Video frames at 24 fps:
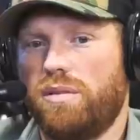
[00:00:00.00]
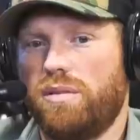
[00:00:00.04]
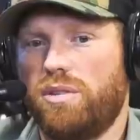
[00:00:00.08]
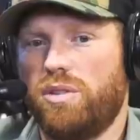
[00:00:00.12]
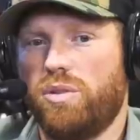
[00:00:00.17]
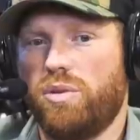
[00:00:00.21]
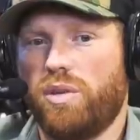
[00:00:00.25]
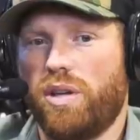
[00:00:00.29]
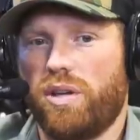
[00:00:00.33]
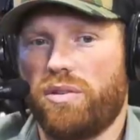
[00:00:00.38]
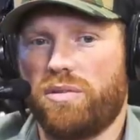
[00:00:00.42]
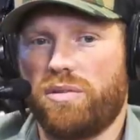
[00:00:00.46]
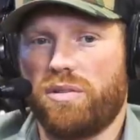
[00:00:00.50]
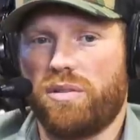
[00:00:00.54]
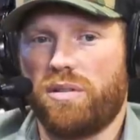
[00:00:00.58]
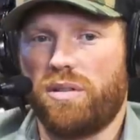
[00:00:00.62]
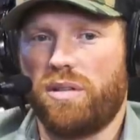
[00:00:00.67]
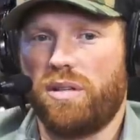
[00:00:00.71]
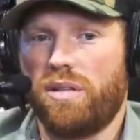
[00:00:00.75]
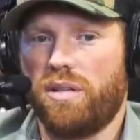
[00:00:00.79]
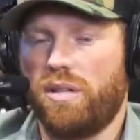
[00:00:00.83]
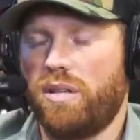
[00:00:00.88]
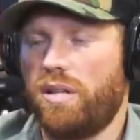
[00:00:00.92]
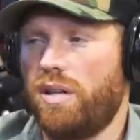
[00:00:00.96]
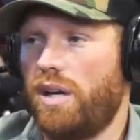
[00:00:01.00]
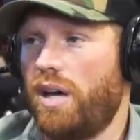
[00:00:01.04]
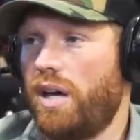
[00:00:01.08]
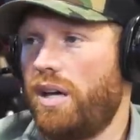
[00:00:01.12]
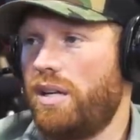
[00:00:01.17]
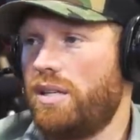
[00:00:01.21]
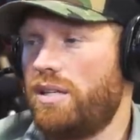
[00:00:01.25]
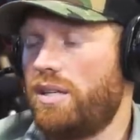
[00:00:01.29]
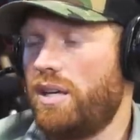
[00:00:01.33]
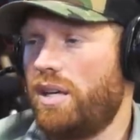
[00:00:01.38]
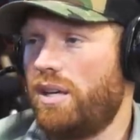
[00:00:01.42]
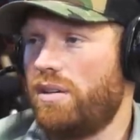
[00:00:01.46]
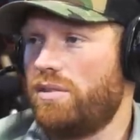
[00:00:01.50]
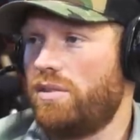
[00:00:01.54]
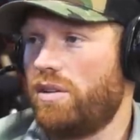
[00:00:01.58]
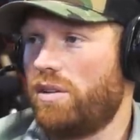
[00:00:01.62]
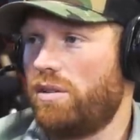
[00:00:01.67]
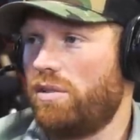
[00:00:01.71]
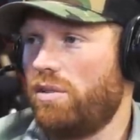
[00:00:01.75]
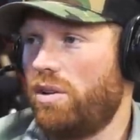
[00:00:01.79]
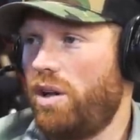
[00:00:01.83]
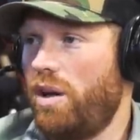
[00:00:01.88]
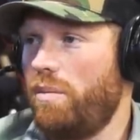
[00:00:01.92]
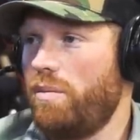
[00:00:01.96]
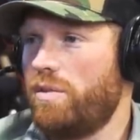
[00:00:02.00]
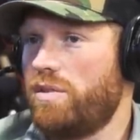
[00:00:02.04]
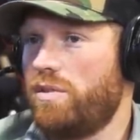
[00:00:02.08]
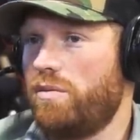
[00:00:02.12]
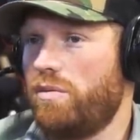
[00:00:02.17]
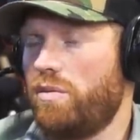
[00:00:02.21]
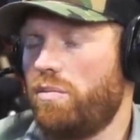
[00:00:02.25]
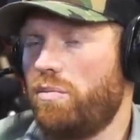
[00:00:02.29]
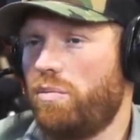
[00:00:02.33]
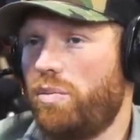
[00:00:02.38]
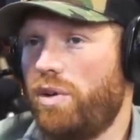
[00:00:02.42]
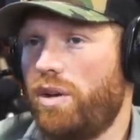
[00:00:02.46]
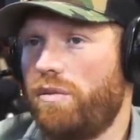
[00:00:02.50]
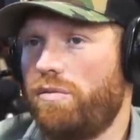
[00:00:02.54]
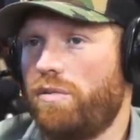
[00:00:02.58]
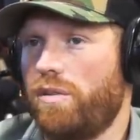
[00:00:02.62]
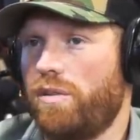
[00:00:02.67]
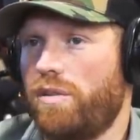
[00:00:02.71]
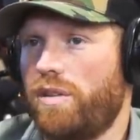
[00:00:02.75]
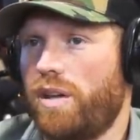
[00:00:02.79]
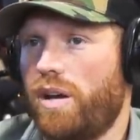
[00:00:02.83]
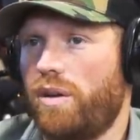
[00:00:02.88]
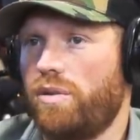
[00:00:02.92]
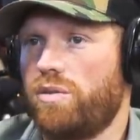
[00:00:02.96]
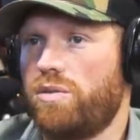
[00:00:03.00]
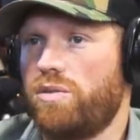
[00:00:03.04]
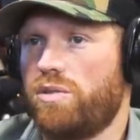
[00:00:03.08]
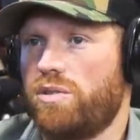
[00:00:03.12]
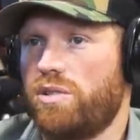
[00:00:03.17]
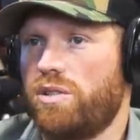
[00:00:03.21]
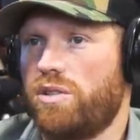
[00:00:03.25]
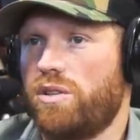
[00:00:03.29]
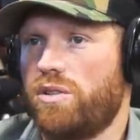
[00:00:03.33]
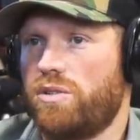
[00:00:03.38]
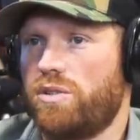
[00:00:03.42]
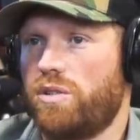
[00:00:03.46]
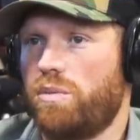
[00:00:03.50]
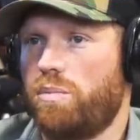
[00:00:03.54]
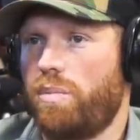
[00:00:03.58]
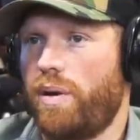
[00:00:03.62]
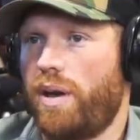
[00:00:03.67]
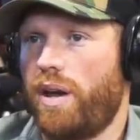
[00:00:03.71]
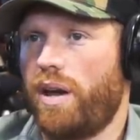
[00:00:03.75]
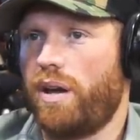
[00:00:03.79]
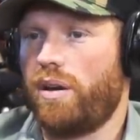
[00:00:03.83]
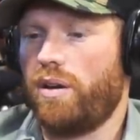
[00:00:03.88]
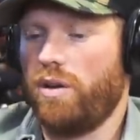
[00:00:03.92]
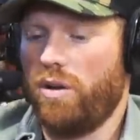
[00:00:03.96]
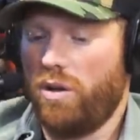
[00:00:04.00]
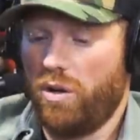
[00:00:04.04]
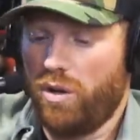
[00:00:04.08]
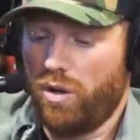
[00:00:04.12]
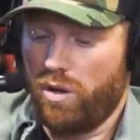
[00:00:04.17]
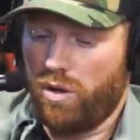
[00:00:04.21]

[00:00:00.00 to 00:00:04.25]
2009, 10, I was like, llamas have been bred for thousands of years to pack.